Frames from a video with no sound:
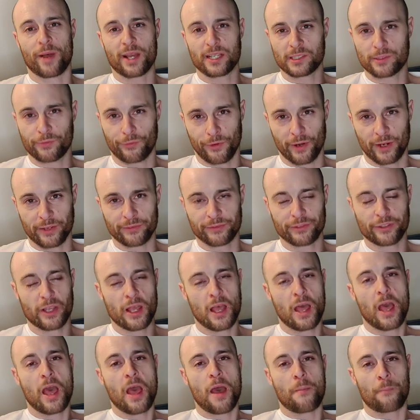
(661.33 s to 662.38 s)
best friend.
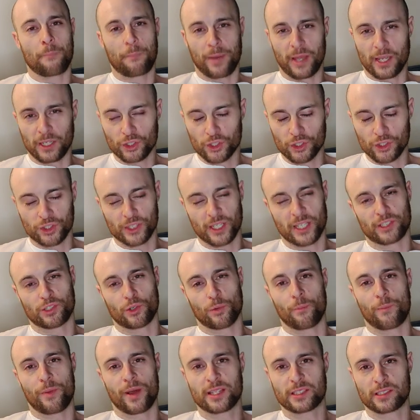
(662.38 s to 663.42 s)
Patience is
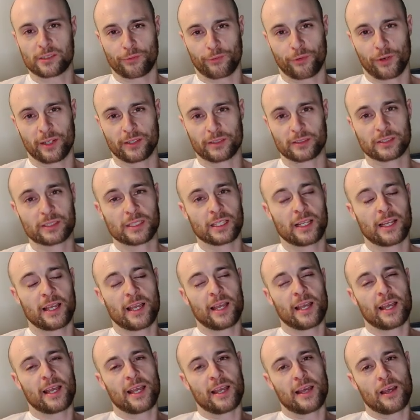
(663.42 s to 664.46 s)
your best friend.
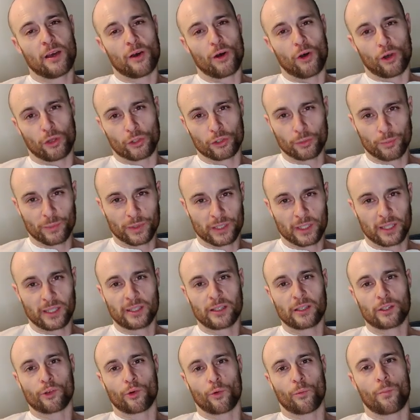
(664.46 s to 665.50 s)

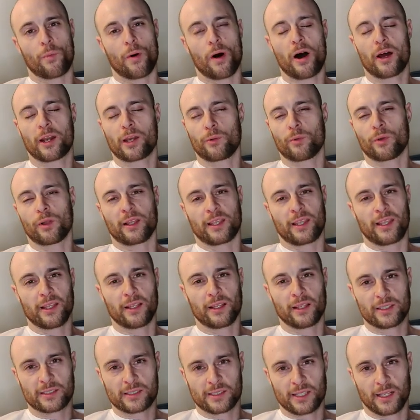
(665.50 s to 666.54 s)
Ultimately, your body will
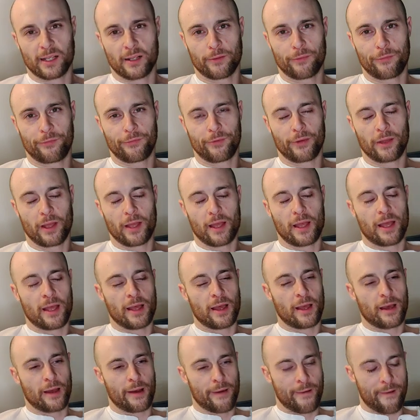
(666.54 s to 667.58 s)
heal itself,
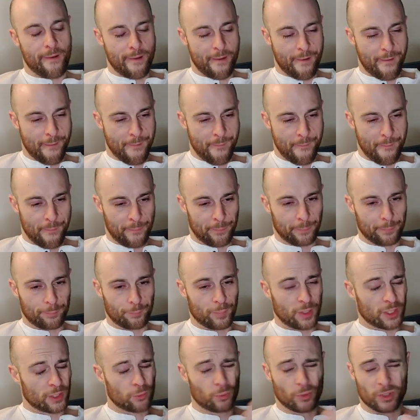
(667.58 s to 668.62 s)

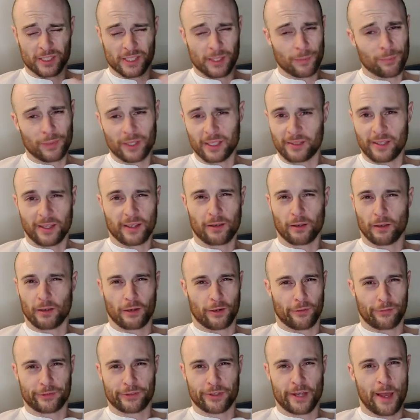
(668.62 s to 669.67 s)
but it will simply take a
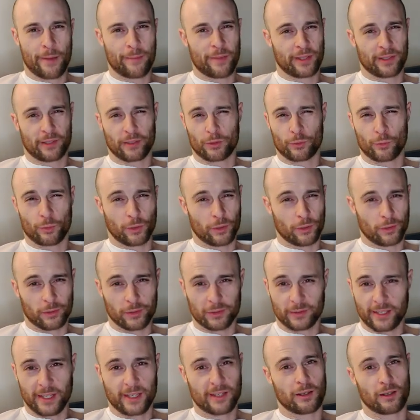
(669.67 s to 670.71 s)
lot of time and it
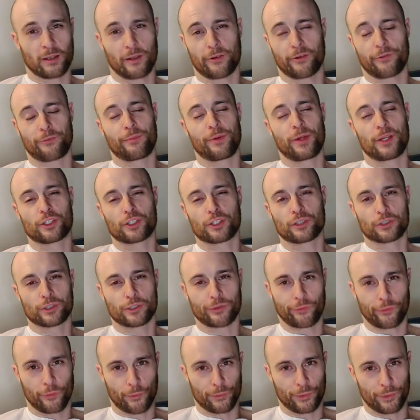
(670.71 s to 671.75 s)
will take a lot of
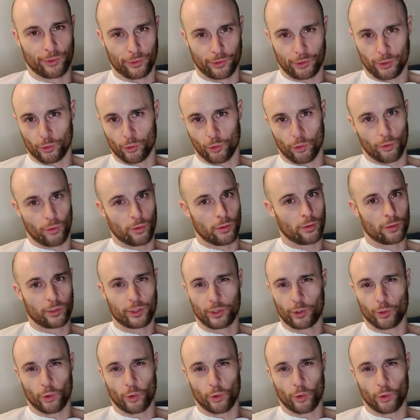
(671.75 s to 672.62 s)
patience from it will